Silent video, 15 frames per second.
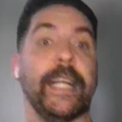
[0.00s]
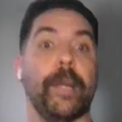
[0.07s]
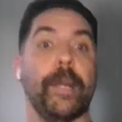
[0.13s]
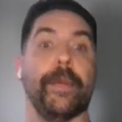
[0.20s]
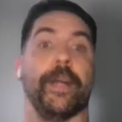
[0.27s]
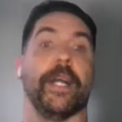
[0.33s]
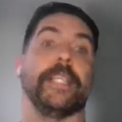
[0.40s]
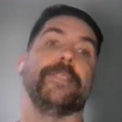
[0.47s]
up
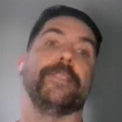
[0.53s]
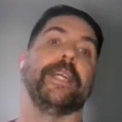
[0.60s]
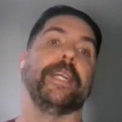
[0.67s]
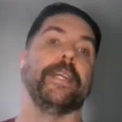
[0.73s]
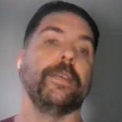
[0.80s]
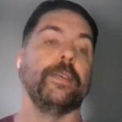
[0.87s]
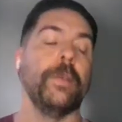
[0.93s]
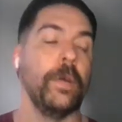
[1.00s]
an ice
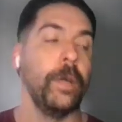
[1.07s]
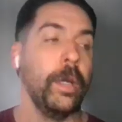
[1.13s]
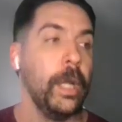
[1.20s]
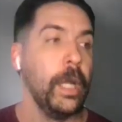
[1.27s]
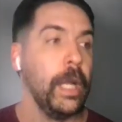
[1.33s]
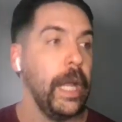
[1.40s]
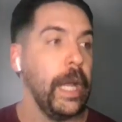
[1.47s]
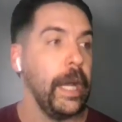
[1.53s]
rink, or
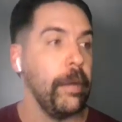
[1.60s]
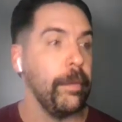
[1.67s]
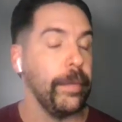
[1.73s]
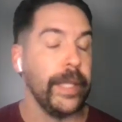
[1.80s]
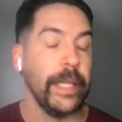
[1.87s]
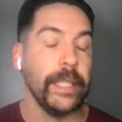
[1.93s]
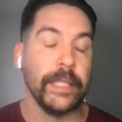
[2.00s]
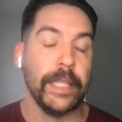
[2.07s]

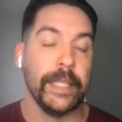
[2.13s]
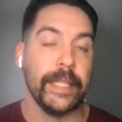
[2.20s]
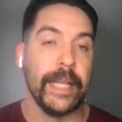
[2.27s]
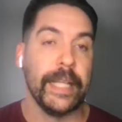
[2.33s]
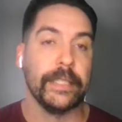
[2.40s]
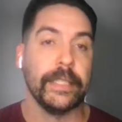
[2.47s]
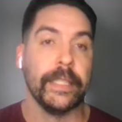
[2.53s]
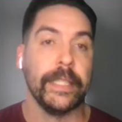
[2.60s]
things like
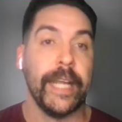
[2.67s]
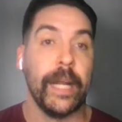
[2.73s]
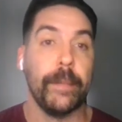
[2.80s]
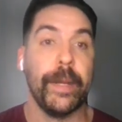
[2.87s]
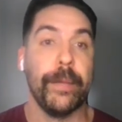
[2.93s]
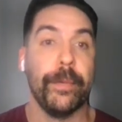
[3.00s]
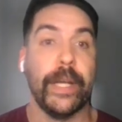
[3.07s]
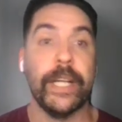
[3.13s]
that, to get
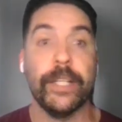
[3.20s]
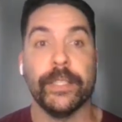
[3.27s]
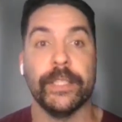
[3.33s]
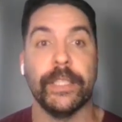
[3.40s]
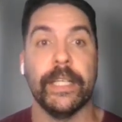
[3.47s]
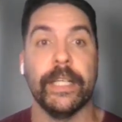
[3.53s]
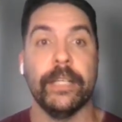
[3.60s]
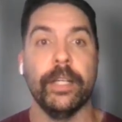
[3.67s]
people
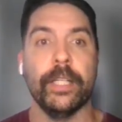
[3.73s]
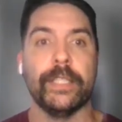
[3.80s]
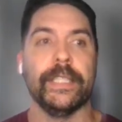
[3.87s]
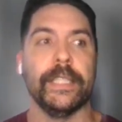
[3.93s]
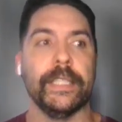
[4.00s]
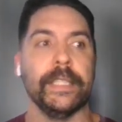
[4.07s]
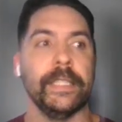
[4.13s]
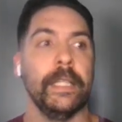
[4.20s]
interested in not
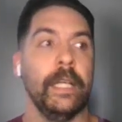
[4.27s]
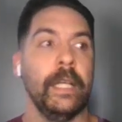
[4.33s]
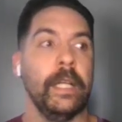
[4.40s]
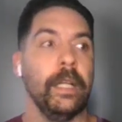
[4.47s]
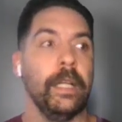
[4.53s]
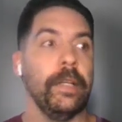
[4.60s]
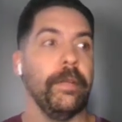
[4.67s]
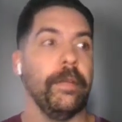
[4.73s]
just
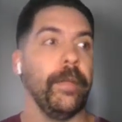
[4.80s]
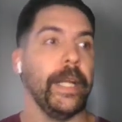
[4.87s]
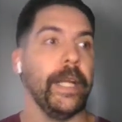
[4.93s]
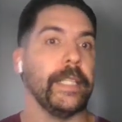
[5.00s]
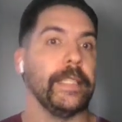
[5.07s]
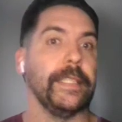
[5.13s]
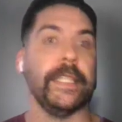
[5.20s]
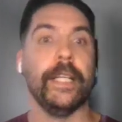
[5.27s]
like
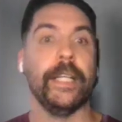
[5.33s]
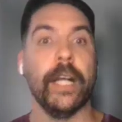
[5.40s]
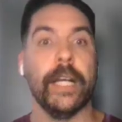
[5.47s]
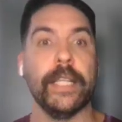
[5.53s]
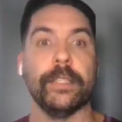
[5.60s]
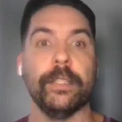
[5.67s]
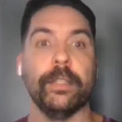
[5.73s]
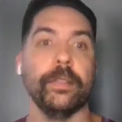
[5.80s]
Sydney
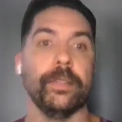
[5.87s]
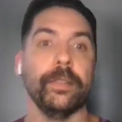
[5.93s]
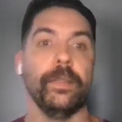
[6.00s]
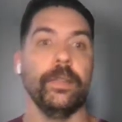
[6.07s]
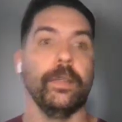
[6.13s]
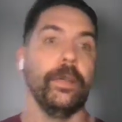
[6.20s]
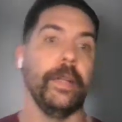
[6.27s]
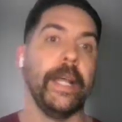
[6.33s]
Ice Dogs
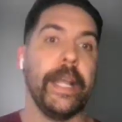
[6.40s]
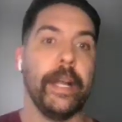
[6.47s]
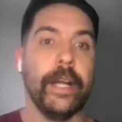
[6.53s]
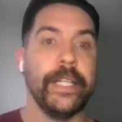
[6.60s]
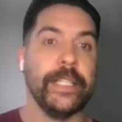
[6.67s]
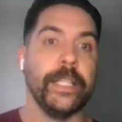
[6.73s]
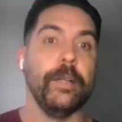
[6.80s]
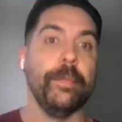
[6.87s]
or
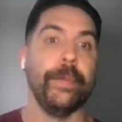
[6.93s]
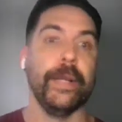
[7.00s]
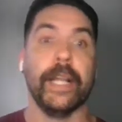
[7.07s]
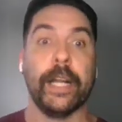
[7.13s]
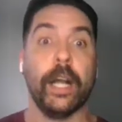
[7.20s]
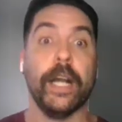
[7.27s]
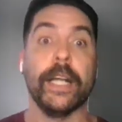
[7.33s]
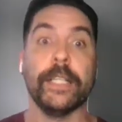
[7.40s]
AIHL, but
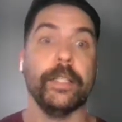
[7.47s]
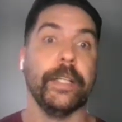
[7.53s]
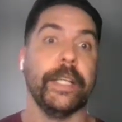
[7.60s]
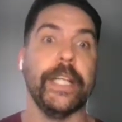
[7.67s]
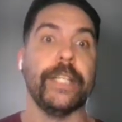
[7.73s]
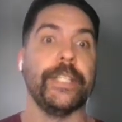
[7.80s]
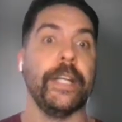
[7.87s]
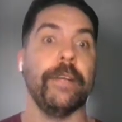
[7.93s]
like ice hockey
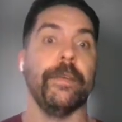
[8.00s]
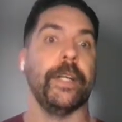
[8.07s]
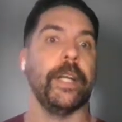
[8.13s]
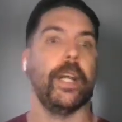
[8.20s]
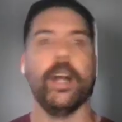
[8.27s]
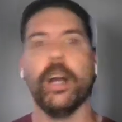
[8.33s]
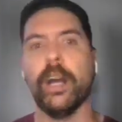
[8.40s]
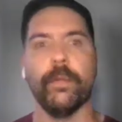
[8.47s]
in general, and
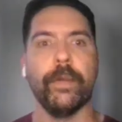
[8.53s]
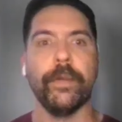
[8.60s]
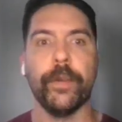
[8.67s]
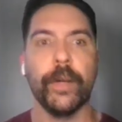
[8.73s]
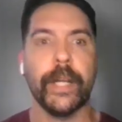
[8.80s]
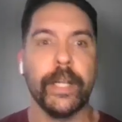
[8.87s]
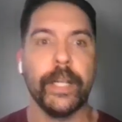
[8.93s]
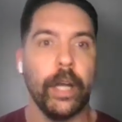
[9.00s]
go, oh, we've
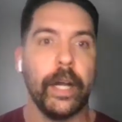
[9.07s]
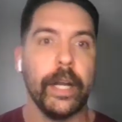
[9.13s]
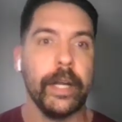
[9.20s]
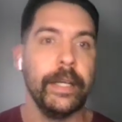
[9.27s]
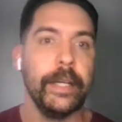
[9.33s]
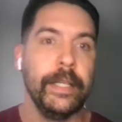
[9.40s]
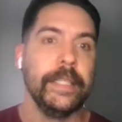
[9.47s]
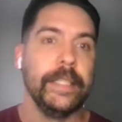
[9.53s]
already got
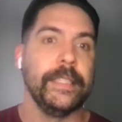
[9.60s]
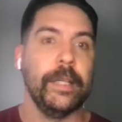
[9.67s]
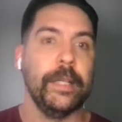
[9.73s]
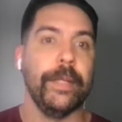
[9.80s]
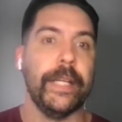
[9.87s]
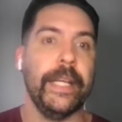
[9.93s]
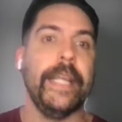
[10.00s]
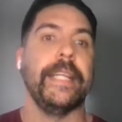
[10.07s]

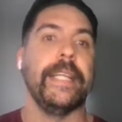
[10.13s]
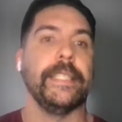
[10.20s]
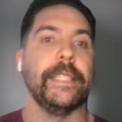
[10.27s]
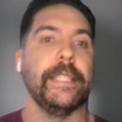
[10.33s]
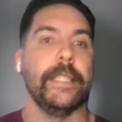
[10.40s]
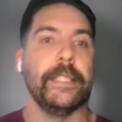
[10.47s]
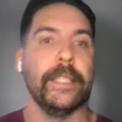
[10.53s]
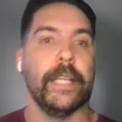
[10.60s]
something here
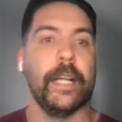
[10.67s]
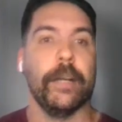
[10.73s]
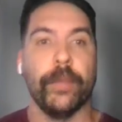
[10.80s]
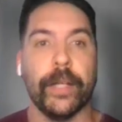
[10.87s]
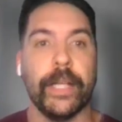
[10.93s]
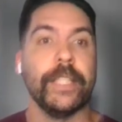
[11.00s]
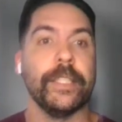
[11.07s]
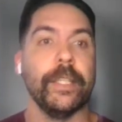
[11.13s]
to kind of
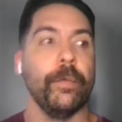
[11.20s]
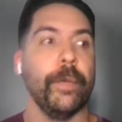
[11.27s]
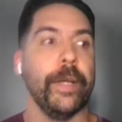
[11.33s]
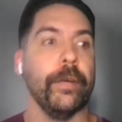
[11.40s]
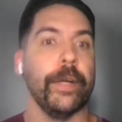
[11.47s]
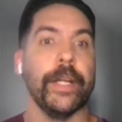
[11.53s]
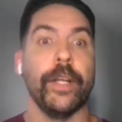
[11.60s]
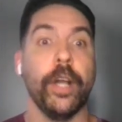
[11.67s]
look into, and we
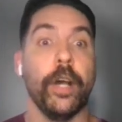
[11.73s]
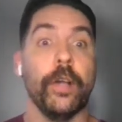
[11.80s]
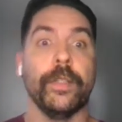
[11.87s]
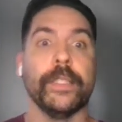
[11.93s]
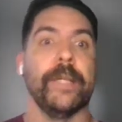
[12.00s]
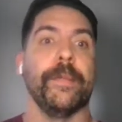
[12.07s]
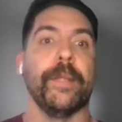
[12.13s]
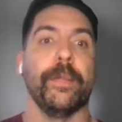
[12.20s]
already know
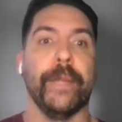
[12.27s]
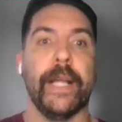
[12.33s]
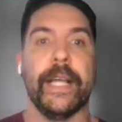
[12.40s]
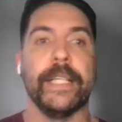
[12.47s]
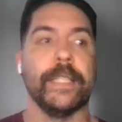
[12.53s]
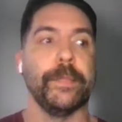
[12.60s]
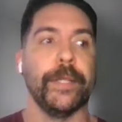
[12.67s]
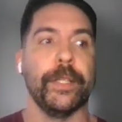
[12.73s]
some of the
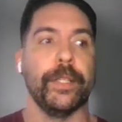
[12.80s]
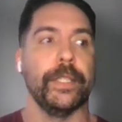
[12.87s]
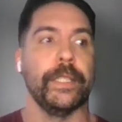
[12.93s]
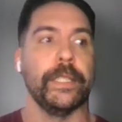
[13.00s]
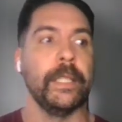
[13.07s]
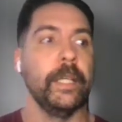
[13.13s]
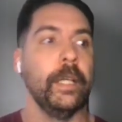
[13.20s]
players, because